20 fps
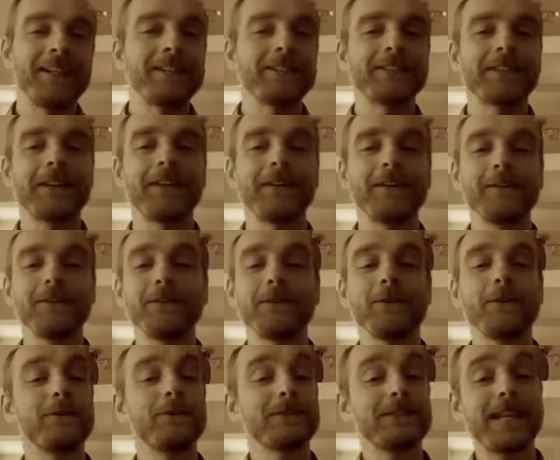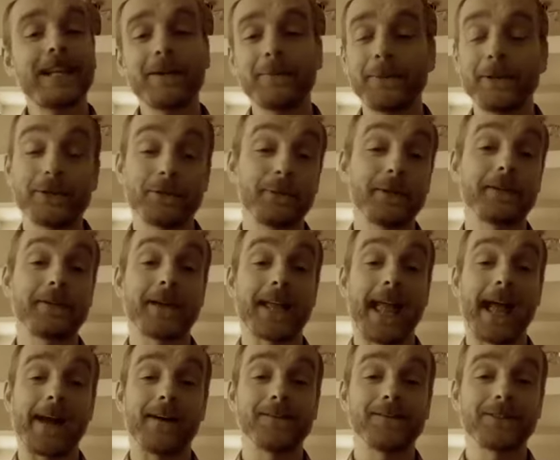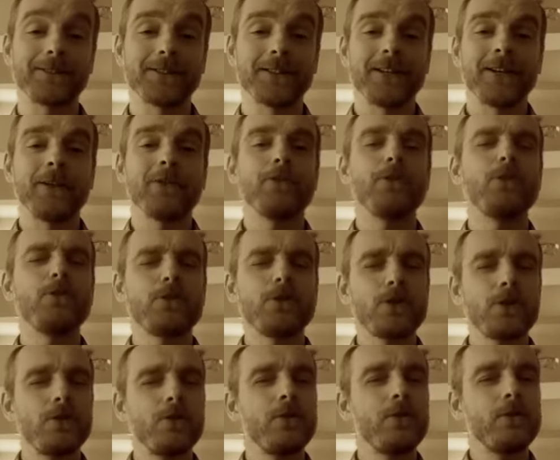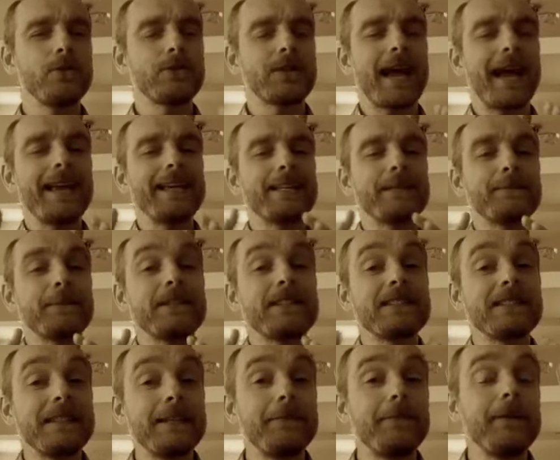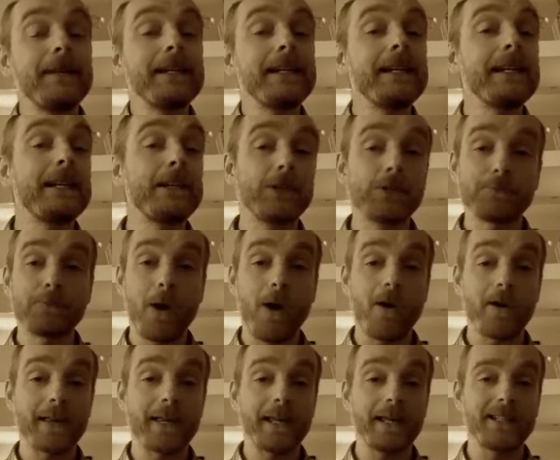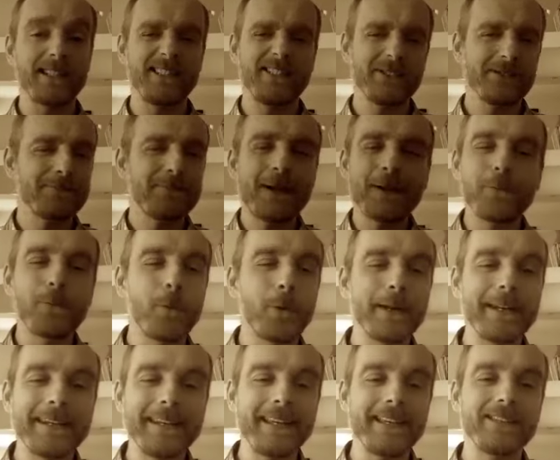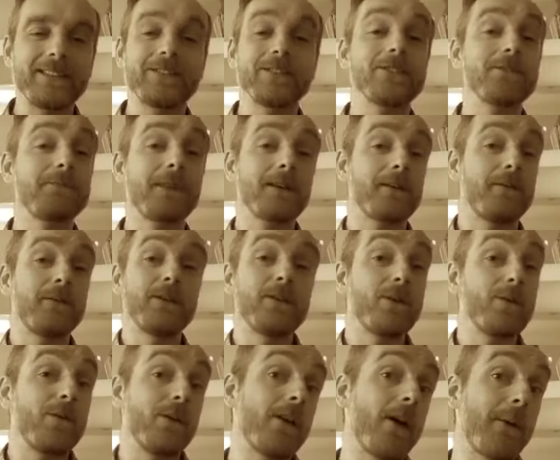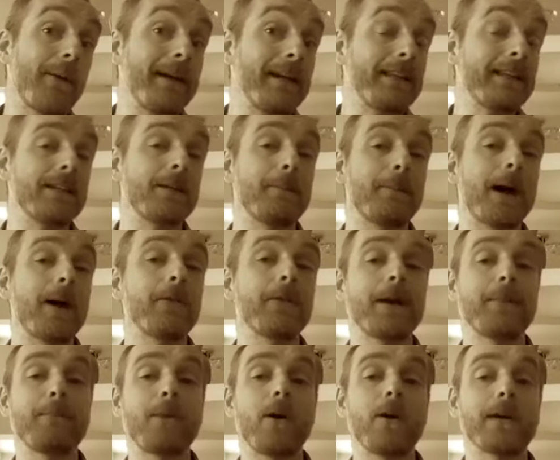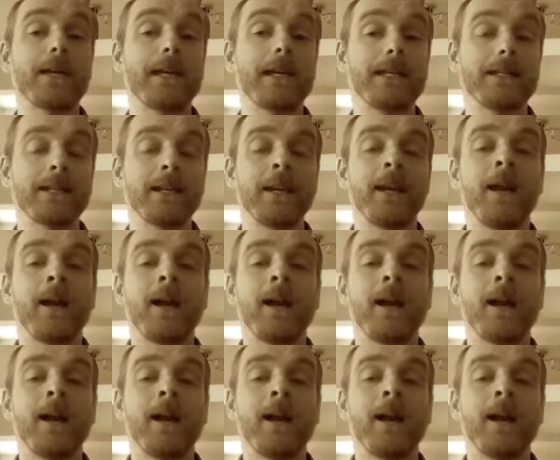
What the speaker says: So you set up a Twitter account. You choose a specific niche market. It doesn't matter what it is. It doesn't matter if you don't know anything about that market.